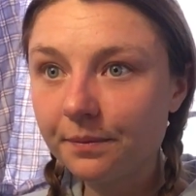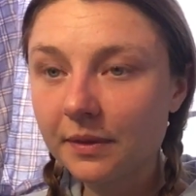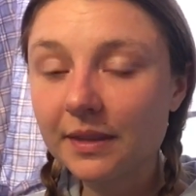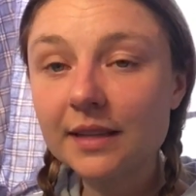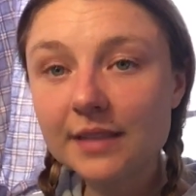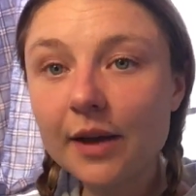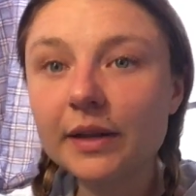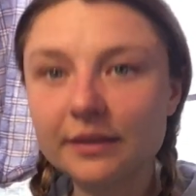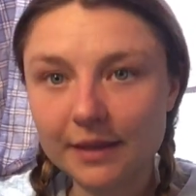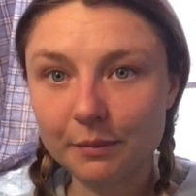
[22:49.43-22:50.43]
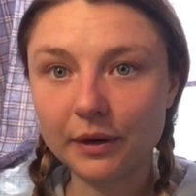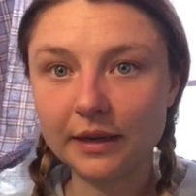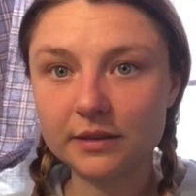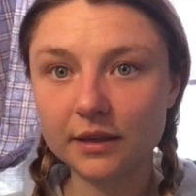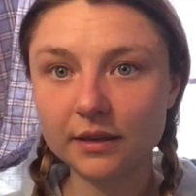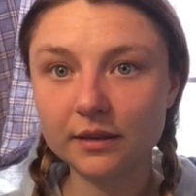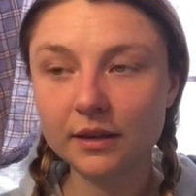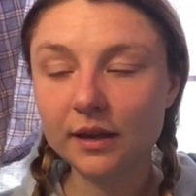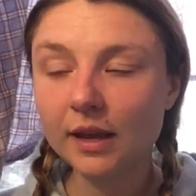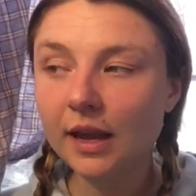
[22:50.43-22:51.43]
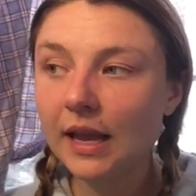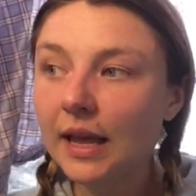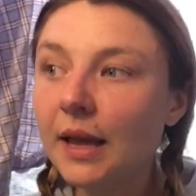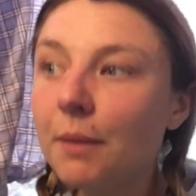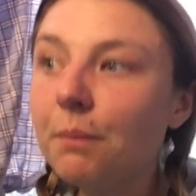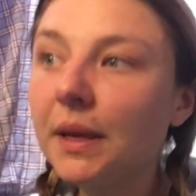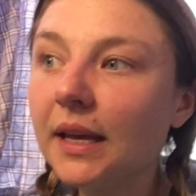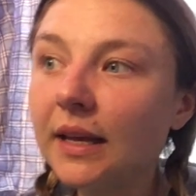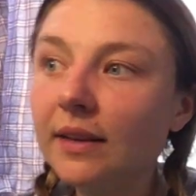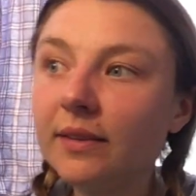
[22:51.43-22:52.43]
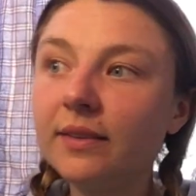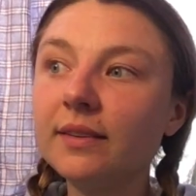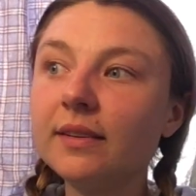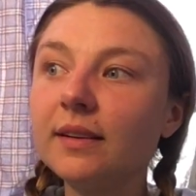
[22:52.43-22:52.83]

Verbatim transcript: That's how I summarize it. Because